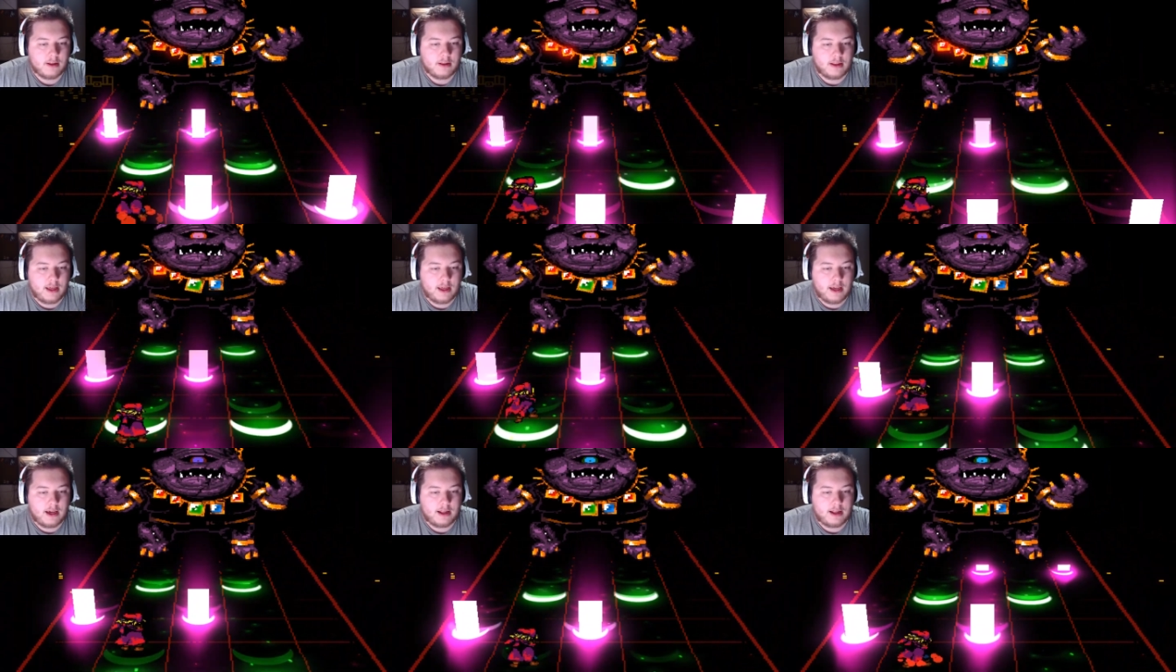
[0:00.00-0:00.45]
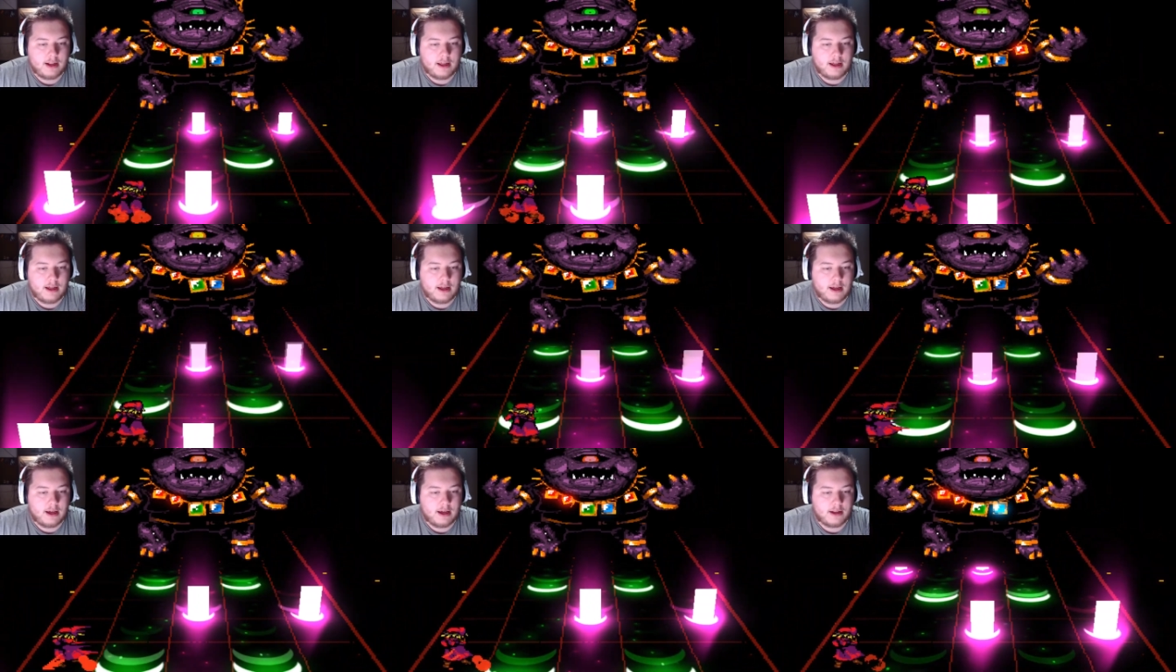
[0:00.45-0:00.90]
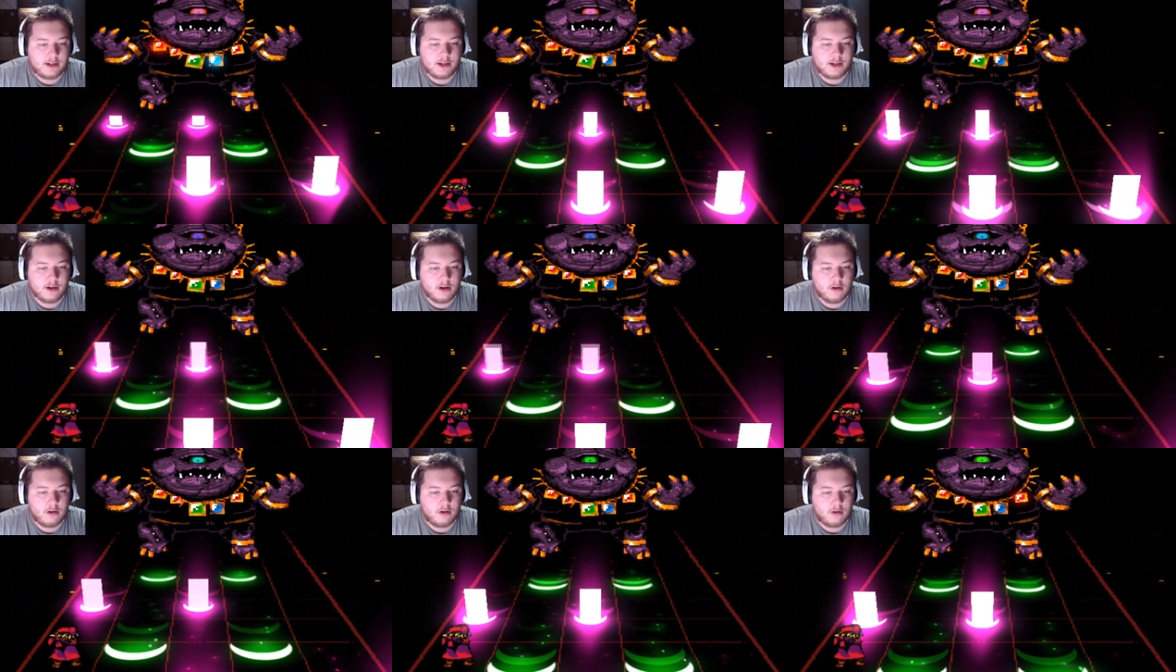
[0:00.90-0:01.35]
And uh,
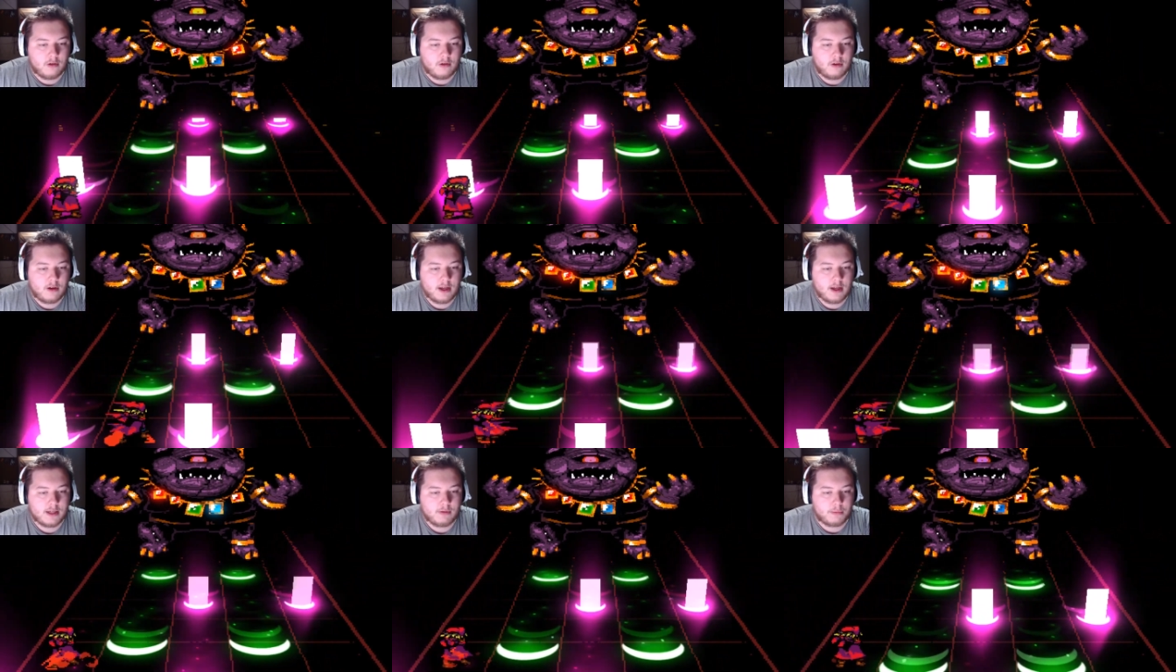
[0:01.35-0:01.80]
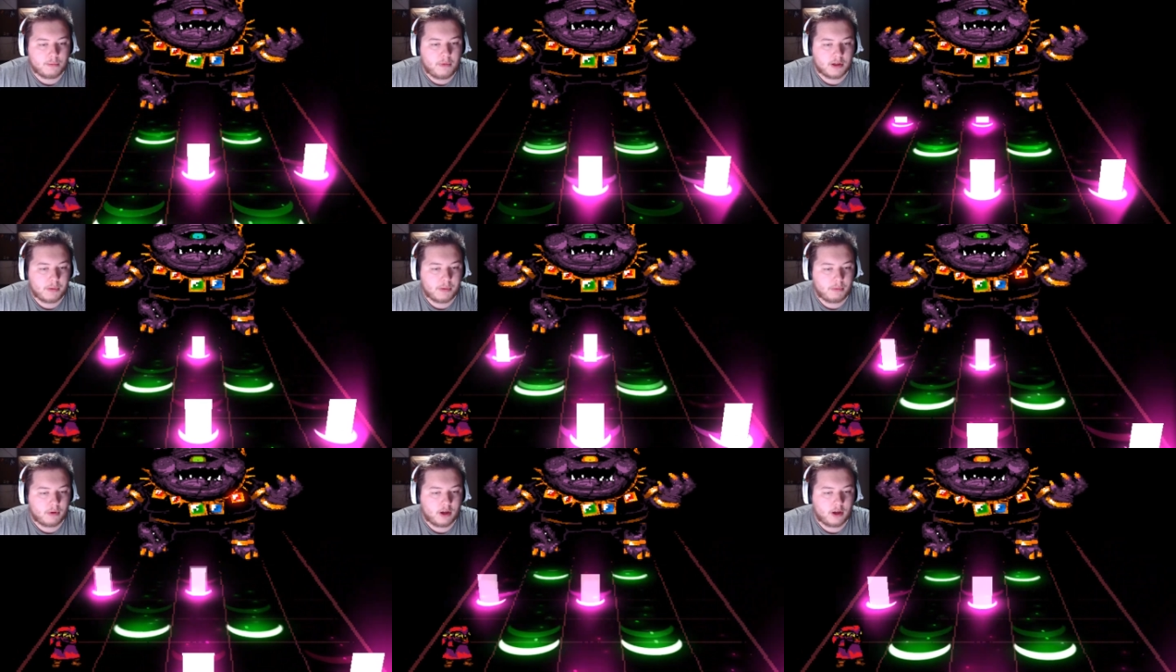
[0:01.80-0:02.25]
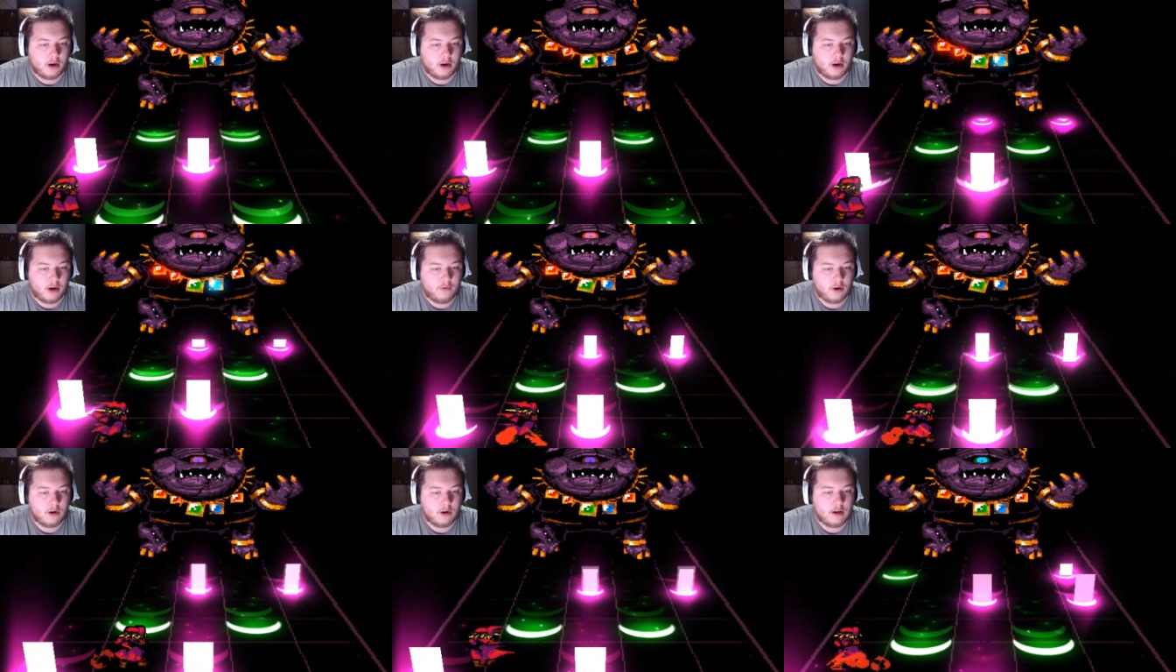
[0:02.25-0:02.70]
two is what most people go
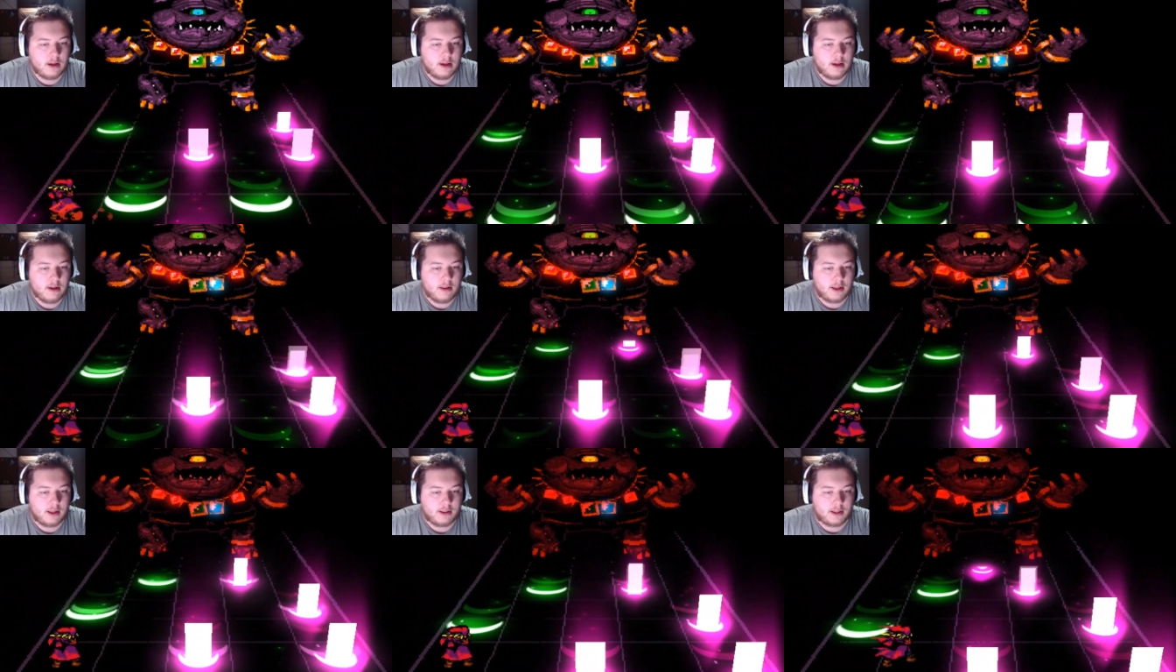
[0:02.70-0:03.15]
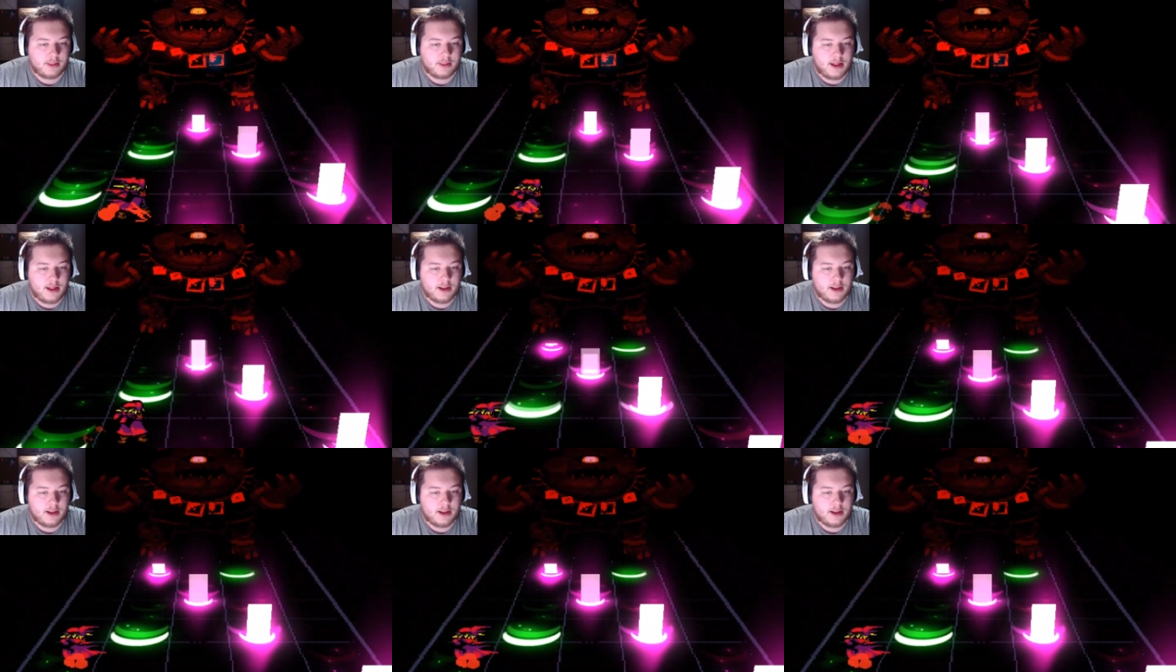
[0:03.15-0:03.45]
for, like, like that.